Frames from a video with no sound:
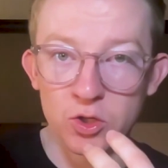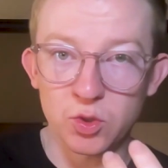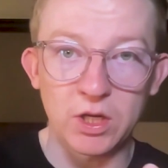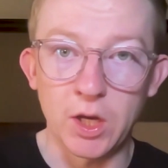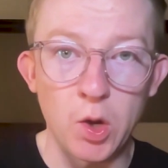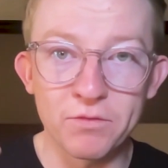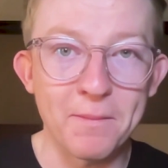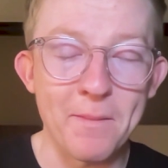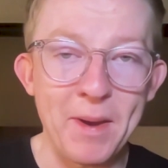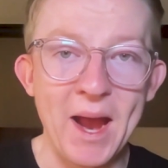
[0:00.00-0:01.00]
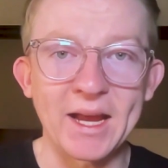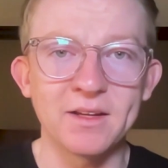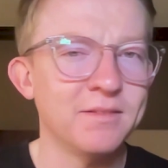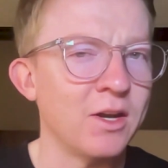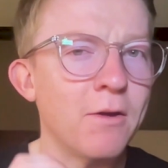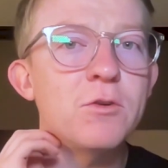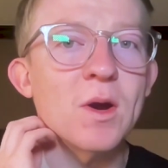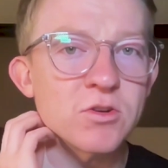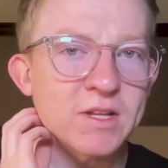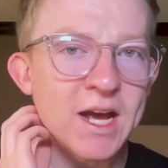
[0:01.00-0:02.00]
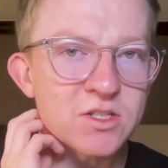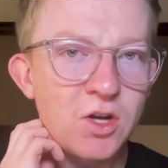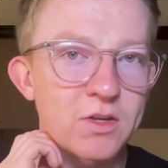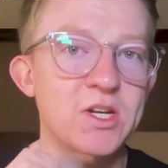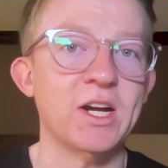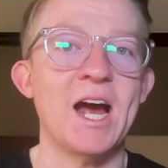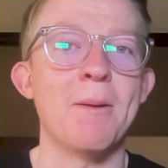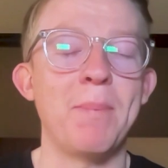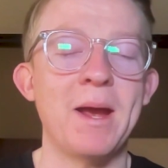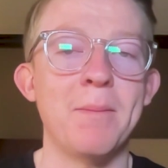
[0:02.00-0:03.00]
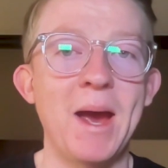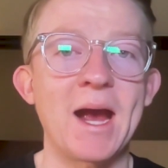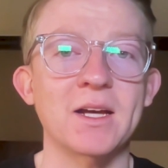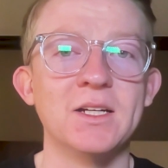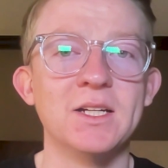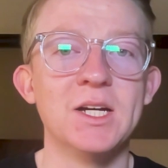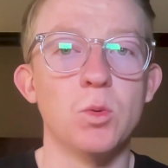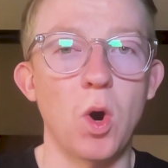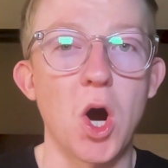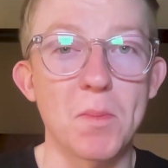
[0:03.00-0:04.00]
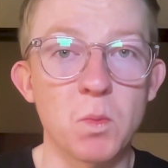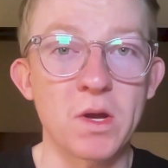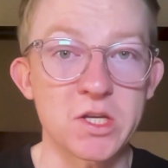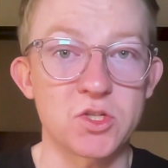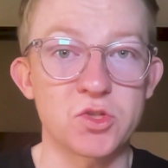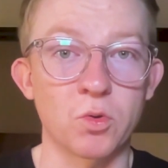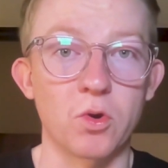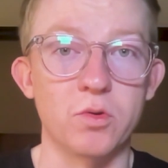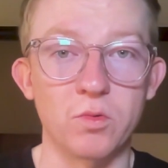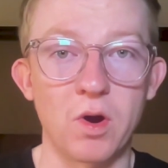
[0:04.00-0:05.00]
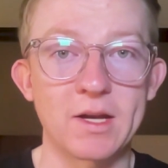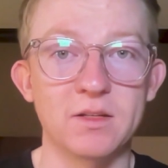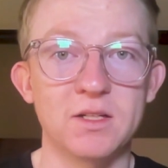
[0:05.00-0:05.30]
took a loan from a bank, a few $100,000 and I can't pay it back. Well, I'm the one that's screwed, right?